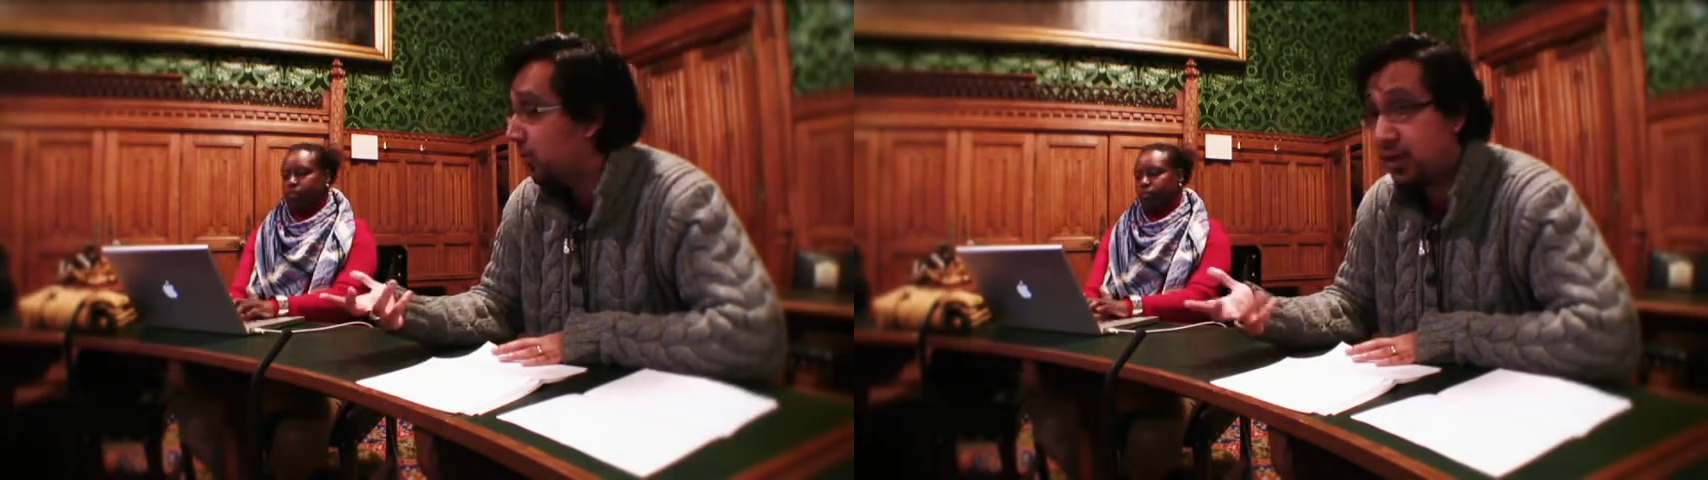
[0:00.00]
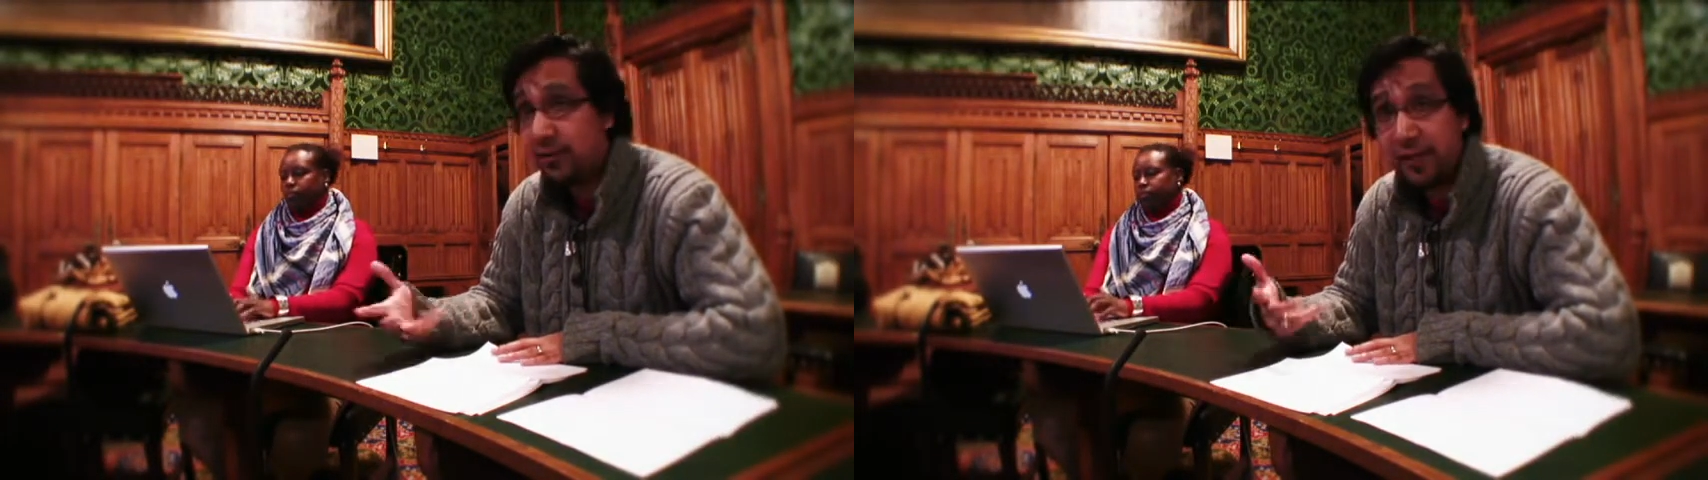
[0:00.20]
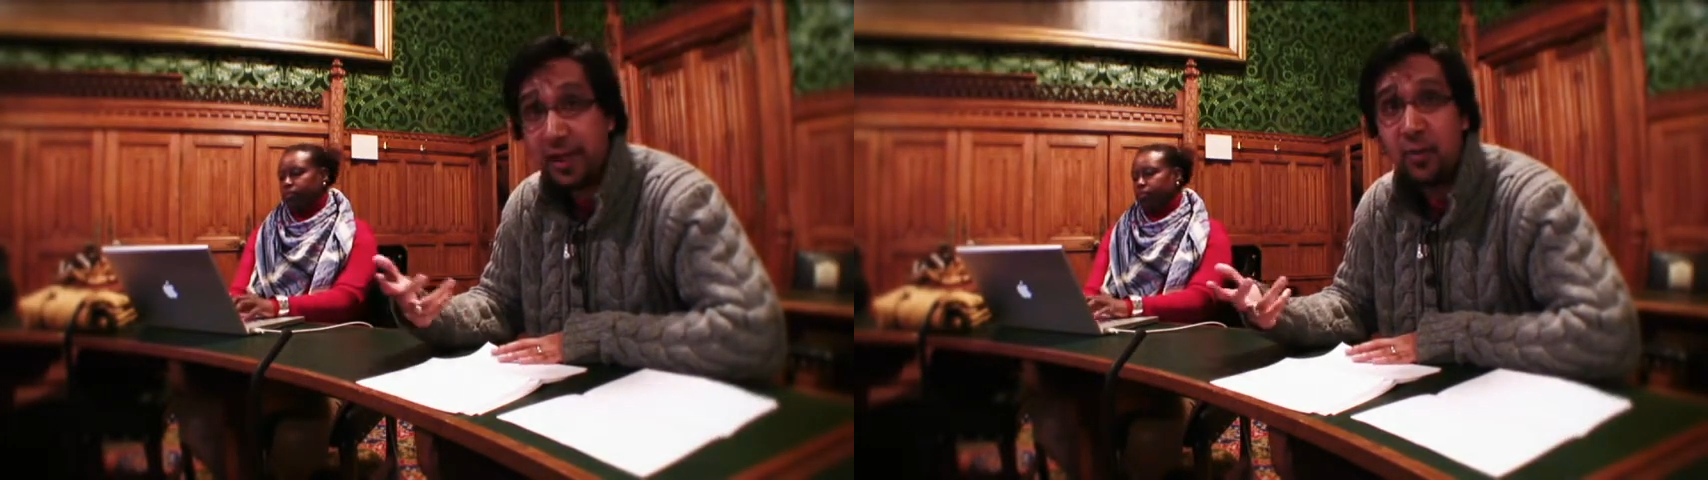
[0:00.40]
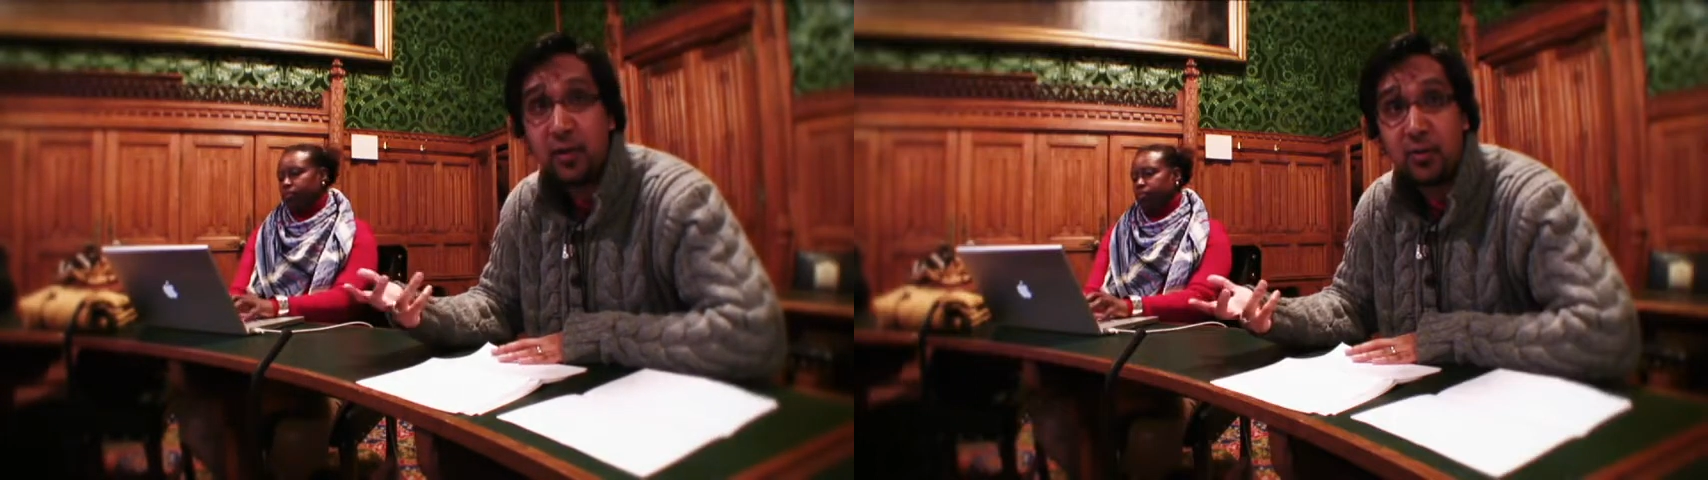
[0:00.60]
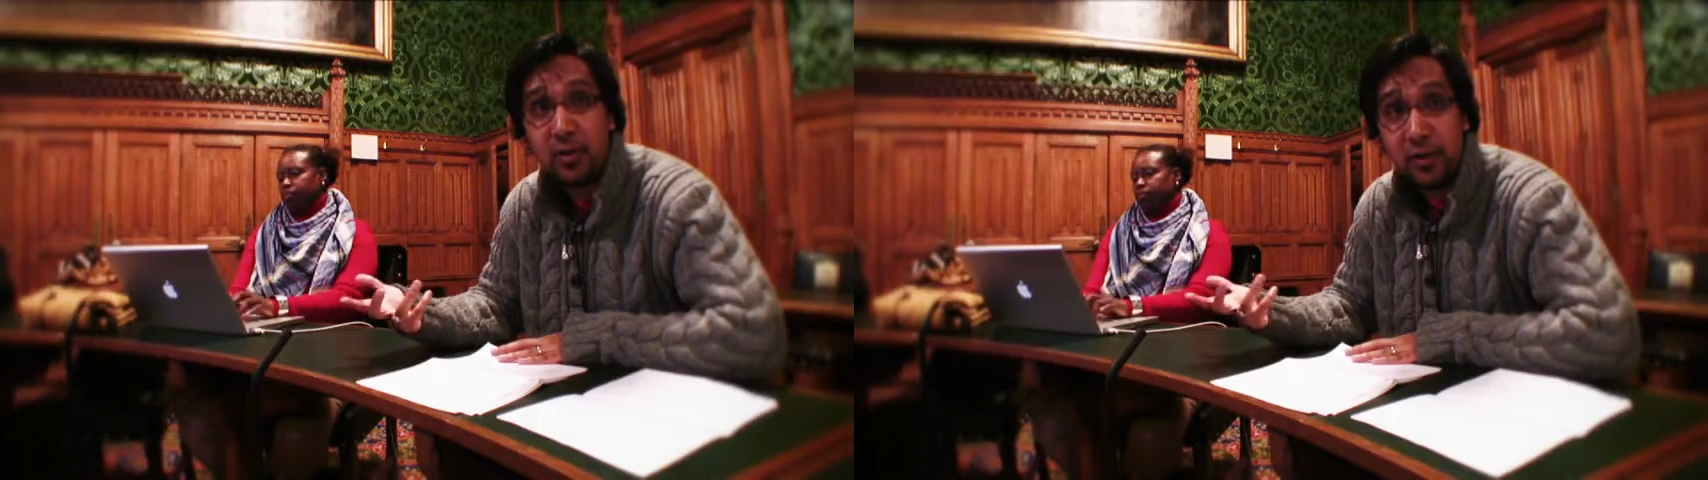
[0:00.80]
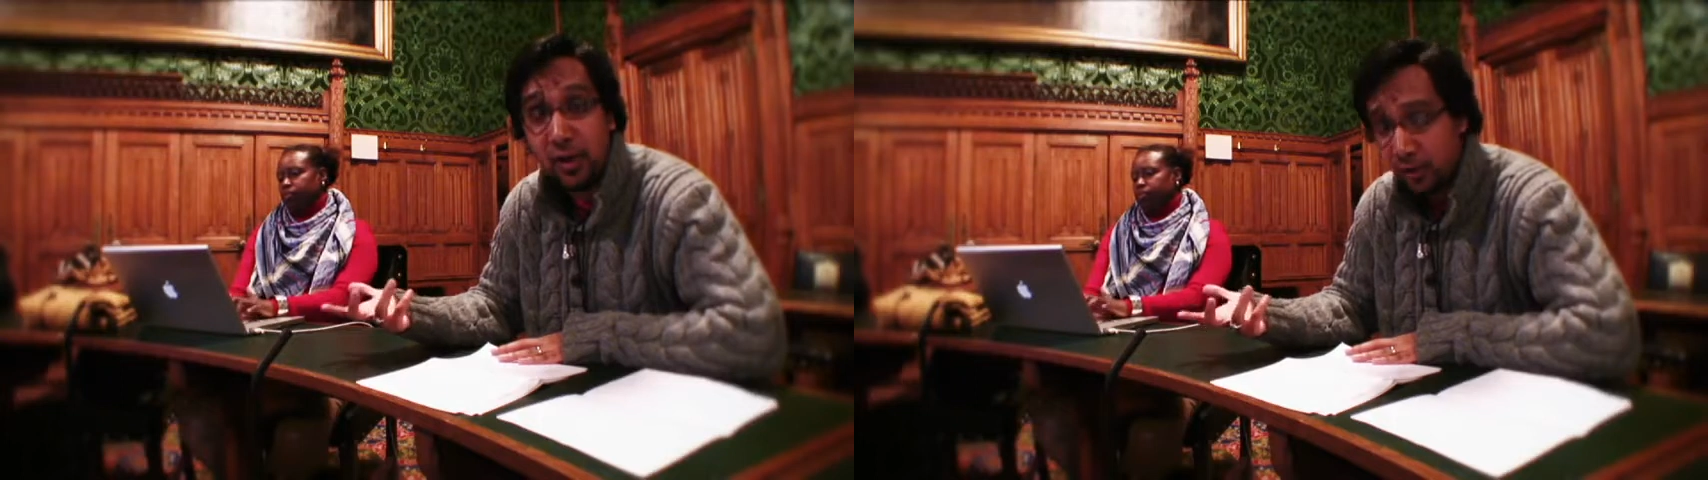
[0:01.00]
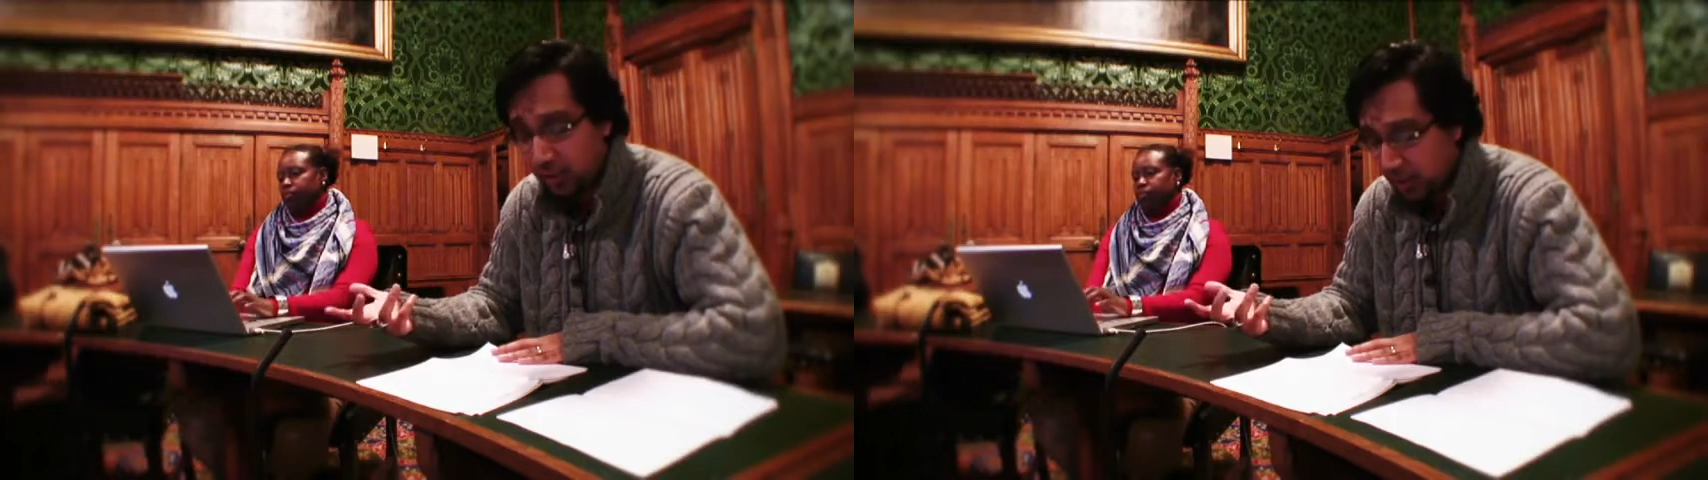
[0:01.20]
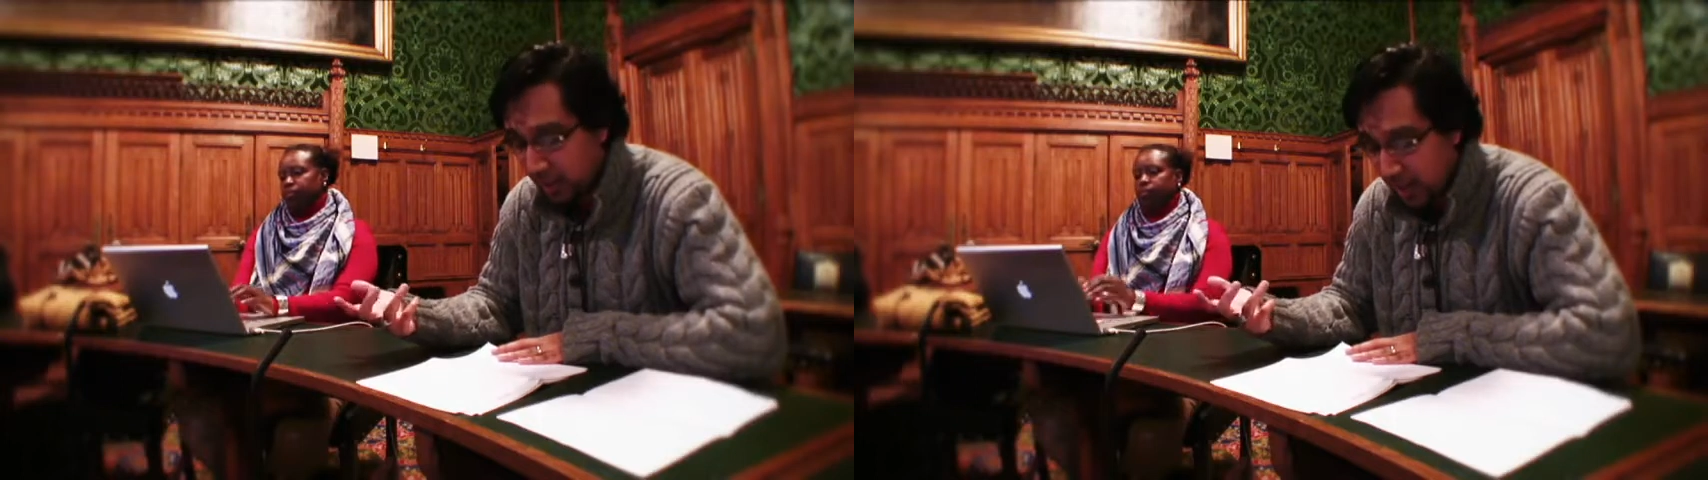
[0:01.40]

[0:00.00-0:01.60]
which is very well known,